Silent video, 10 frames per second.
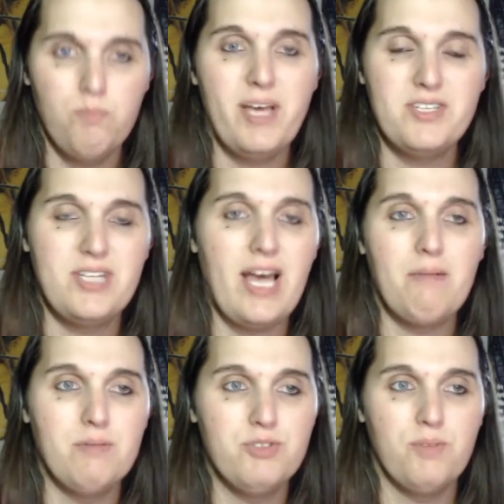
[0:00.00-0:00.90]
best
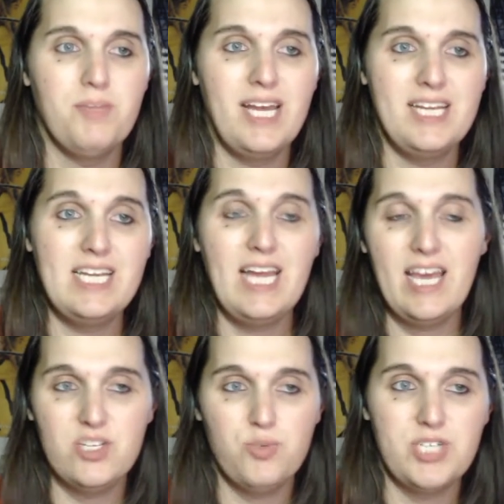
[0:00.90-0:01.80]
albums from the
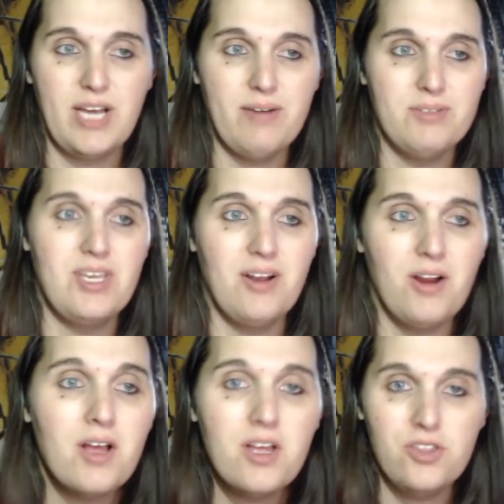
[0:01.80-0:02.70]
1980s, which I would say
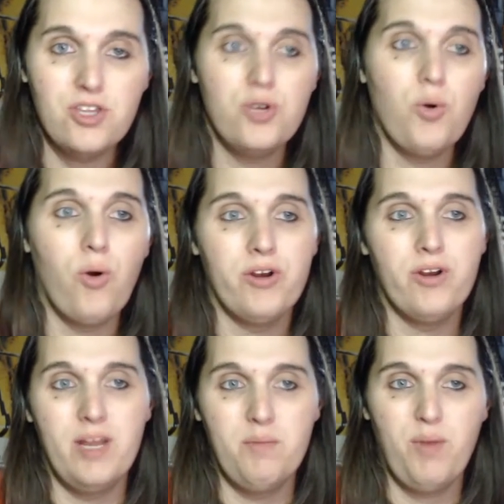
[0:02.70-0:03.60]
are The New
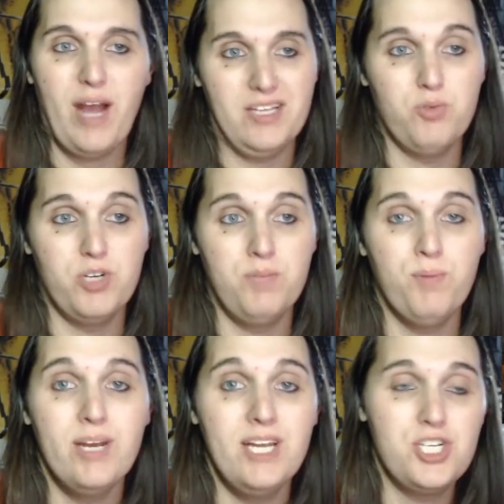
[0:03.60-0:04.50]
Order and Practice What You
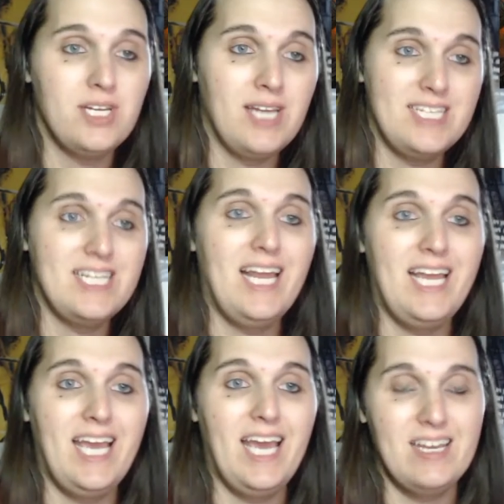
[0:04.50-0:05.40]
Preach,
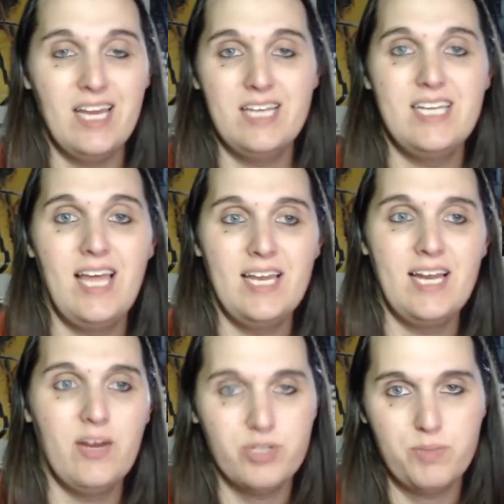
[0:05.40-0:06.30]
1988 and 1989,